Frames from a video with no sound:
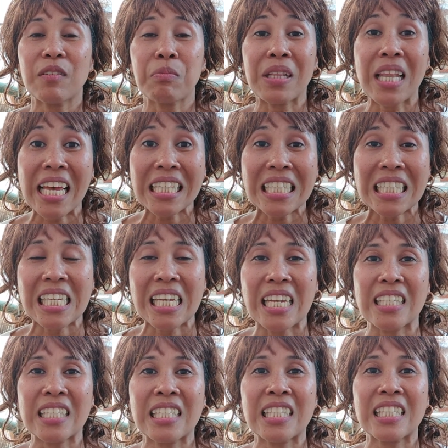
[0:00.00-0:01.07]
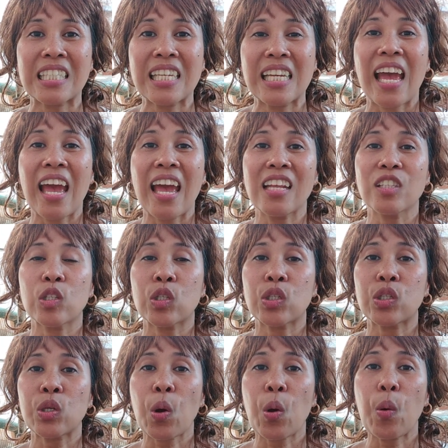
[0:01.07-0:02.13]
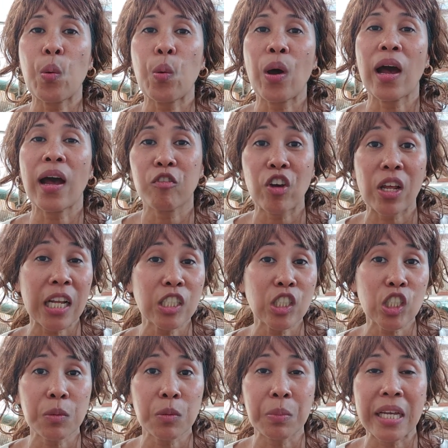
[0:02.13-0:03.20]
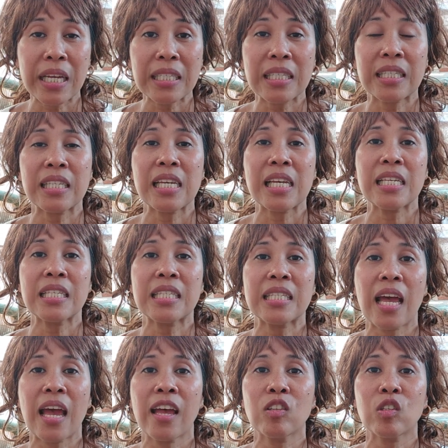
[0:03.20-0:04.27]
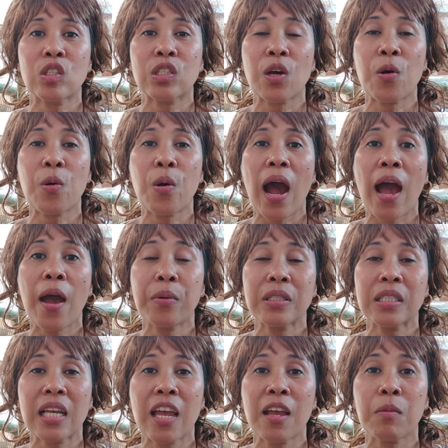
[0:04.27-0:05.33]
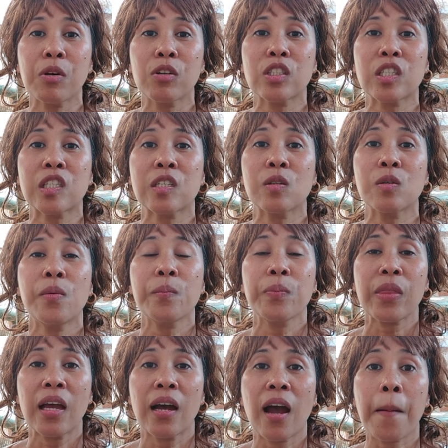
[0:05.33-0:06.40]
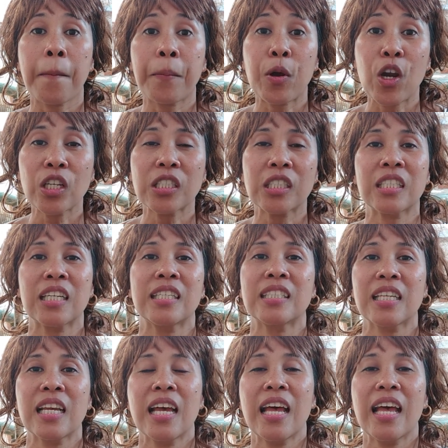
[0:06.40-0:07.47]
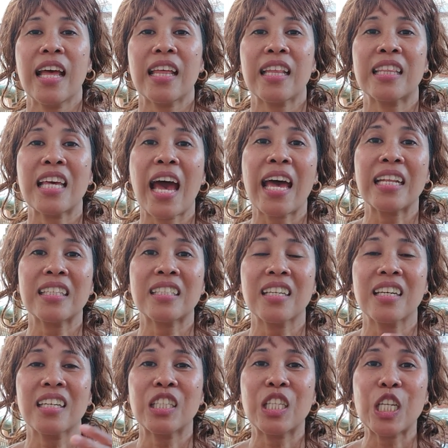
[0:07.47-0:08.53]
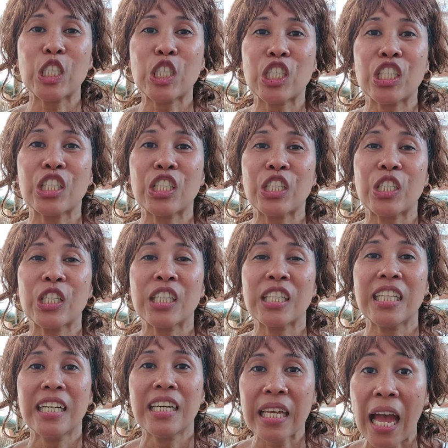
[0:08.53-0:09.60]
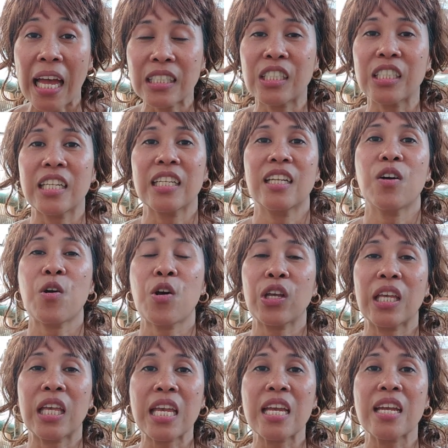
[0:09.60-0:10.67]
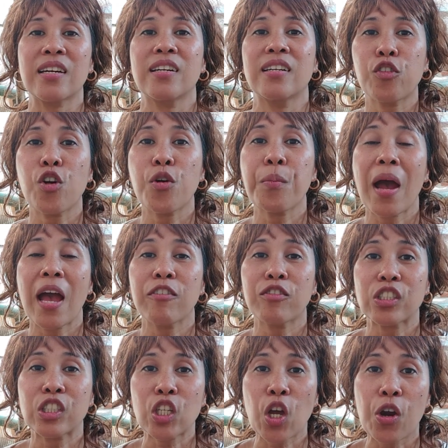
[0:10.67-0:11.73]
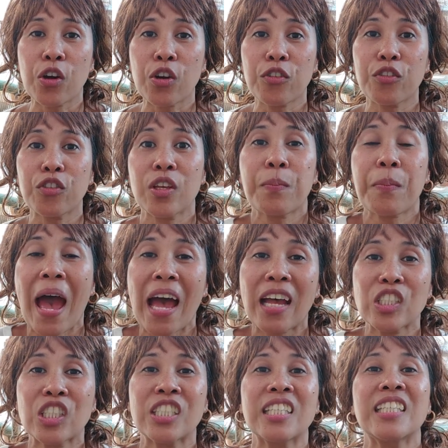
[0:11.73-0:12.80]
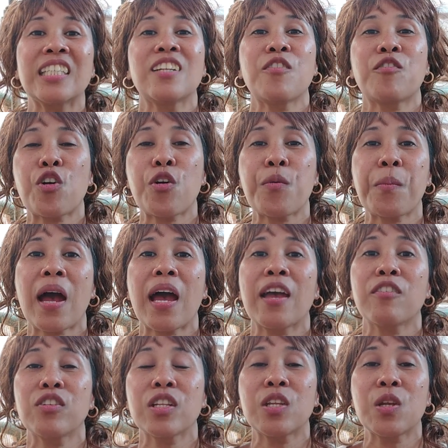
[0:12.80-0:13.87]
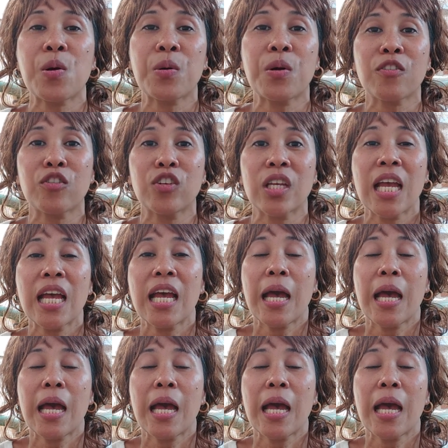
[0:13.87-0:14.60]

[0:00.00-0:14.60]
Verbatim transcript: blessings, and so uh, financial blessings, and so I was able to uh, purchase that additional gadget or gear for my photography passion, for my videography